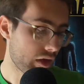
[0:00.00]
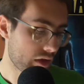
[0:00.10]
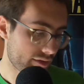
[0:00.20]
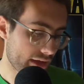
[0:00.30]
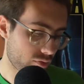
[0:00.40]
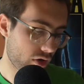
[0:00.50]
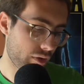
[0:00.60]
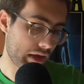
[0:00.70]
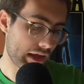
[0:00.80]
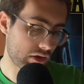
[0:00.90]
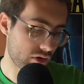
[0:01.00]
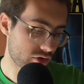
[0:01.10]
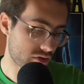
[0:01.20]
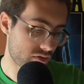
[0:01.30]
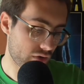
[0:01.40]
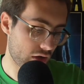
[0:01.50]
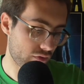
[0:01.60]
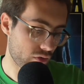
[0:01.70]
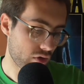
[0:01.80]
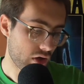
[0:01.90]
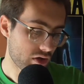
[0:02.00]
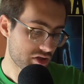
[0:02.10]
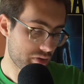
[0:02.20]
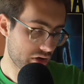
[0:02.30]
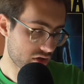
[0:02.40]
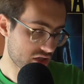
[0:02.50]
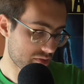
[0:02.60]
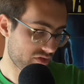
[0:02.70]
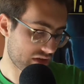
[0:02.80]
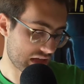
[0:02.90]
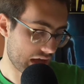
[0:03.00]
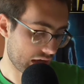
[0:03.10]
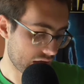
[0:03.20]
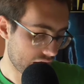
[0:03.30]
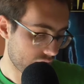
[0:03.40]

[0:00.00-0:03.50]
So that's why we get the Noxious Revival to put it on top of our deck.